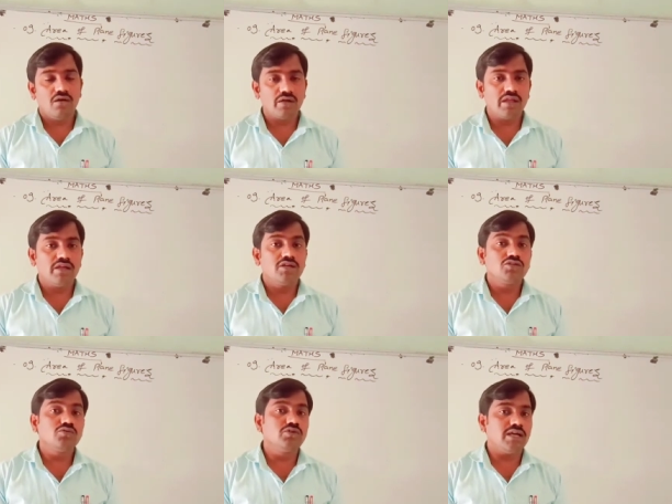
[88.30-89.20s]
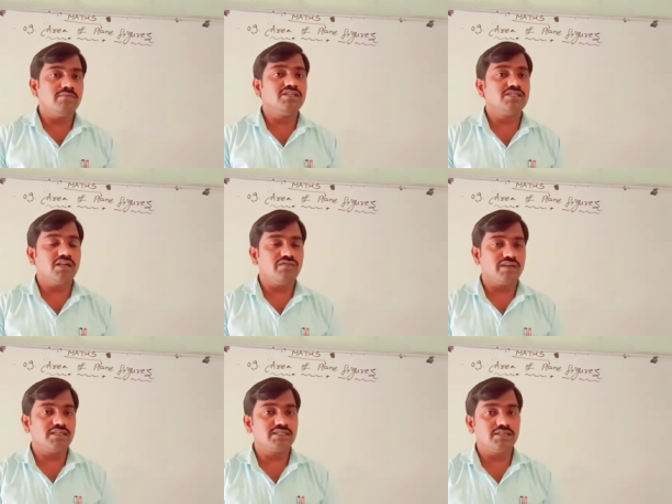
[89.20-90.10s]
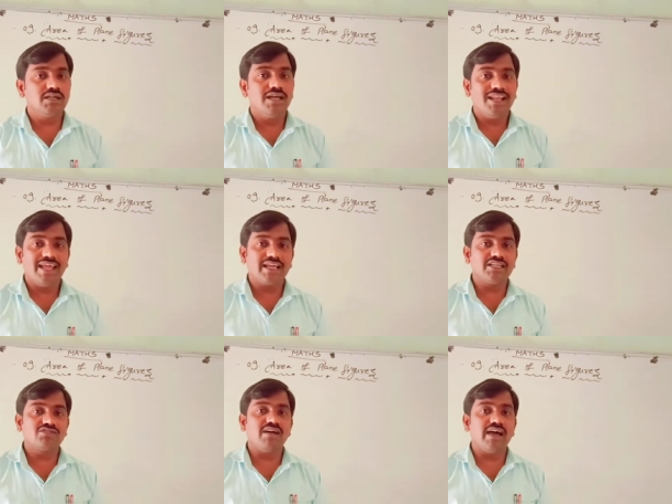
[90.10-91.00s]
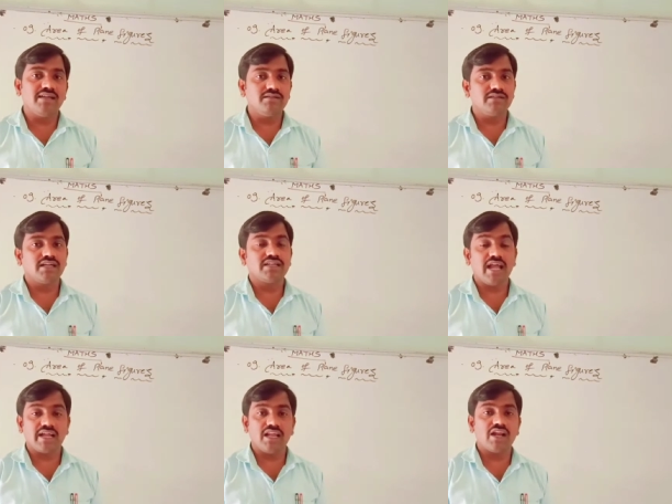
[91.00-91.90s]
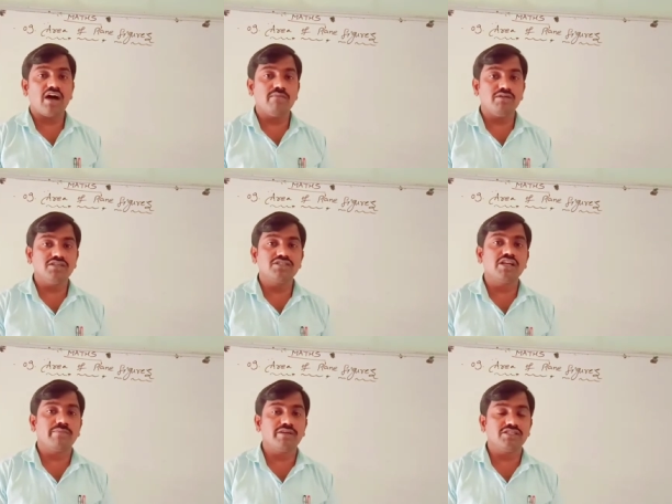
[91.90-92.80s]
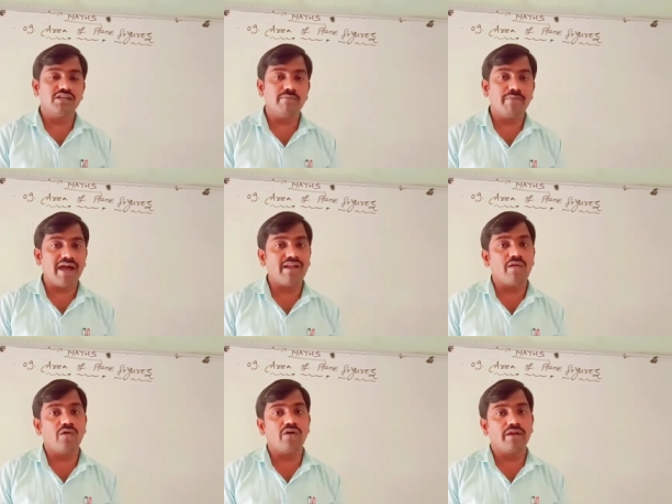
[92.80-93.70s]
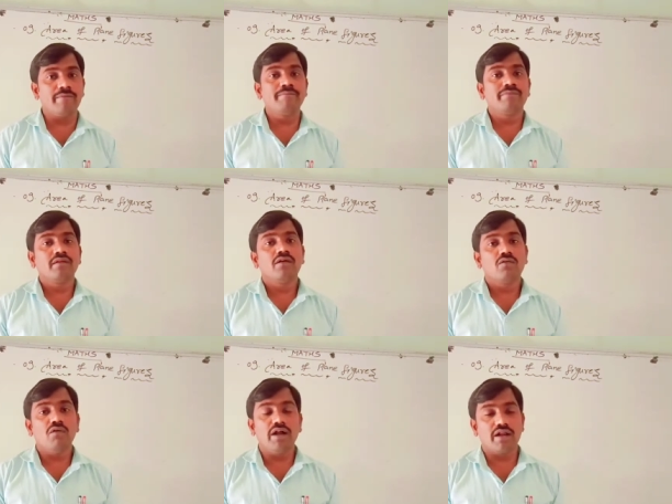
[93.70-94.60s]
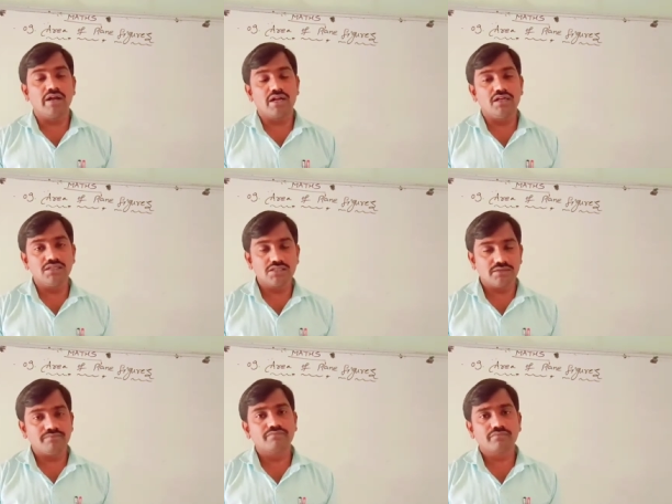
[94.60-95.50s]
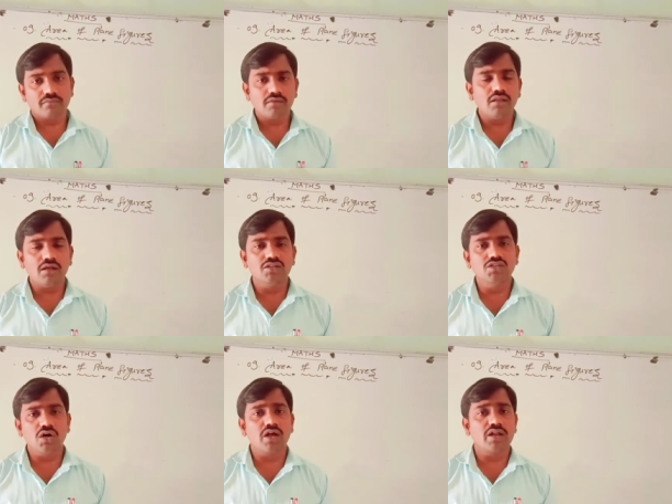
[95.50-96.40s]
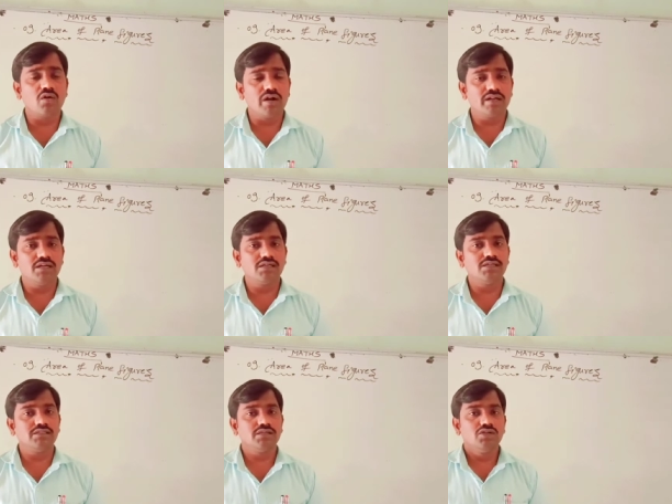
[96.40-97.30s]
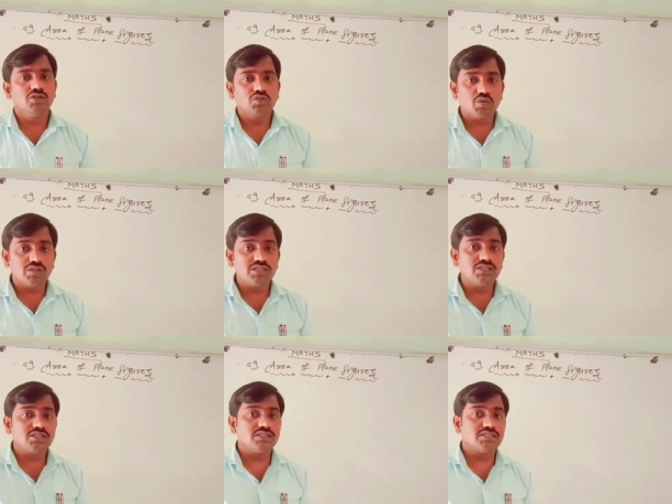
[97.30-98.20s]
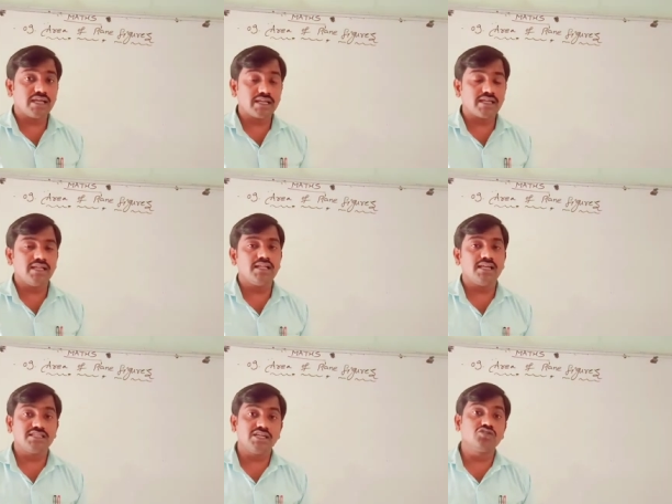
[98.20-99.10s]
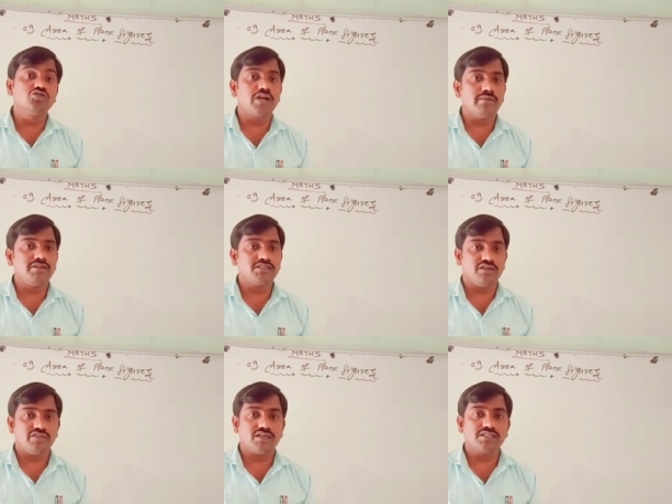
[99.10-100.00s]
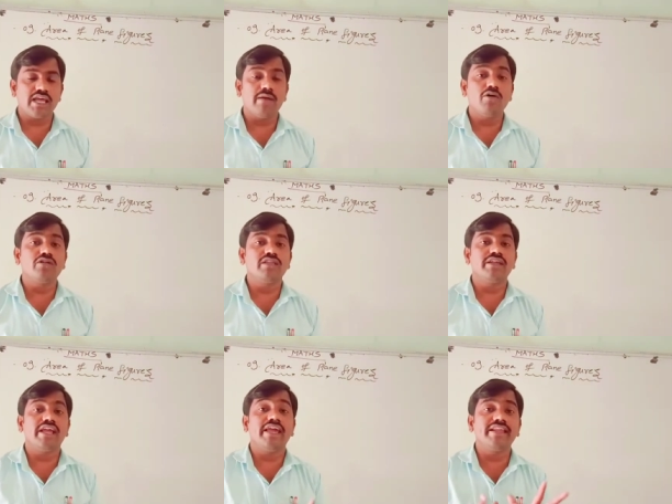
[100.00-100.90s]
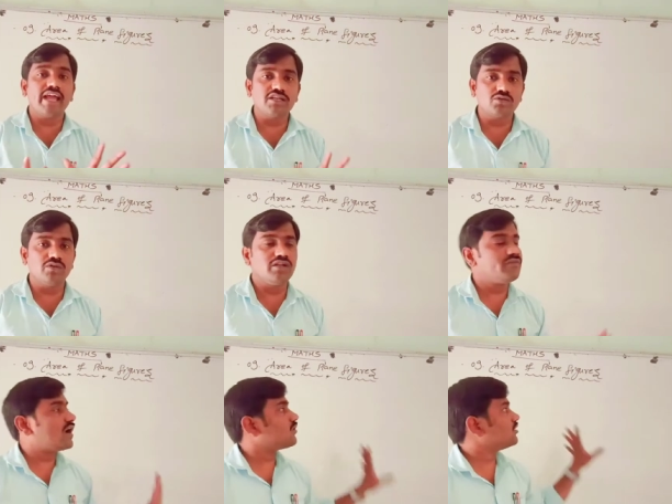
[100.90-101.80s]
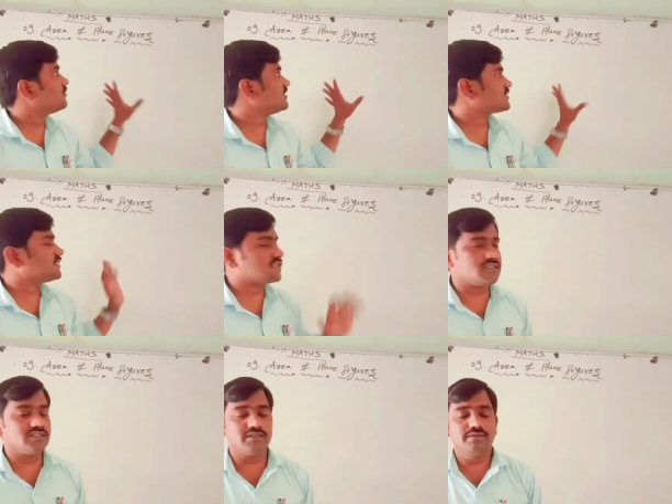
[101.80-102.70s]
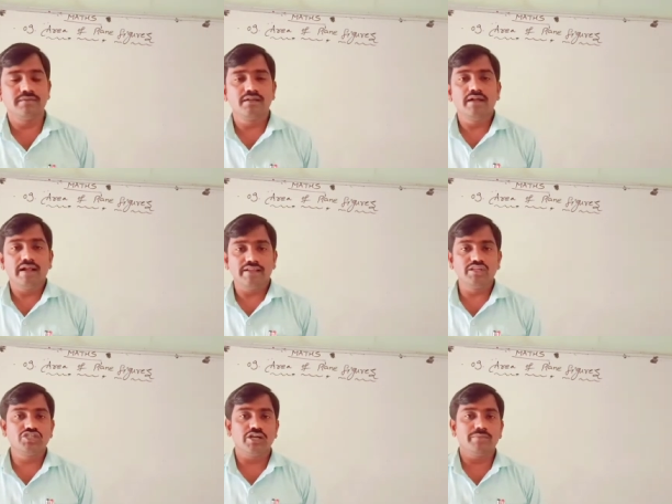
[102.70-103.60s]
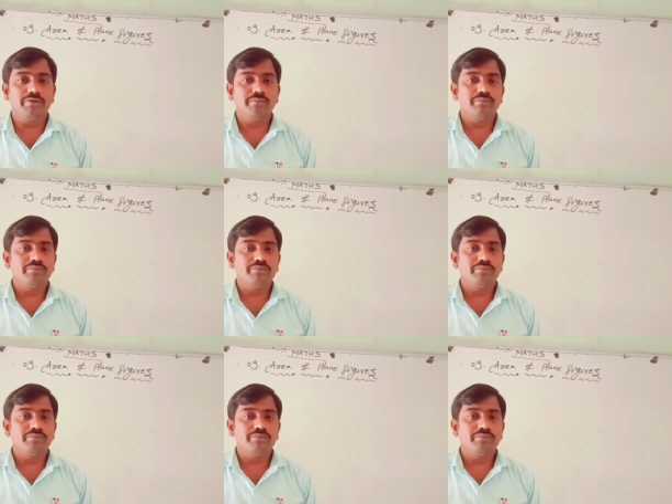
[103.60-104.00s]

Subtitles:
Okay, two-dimensional figures like a square, rectangle, rhombus, trapezium, parallelogram, quadrilaterals. These all are quadrilaterals. So this circle is a two-dimensional figures. About the areas only we are going to be discussed here in this chapter.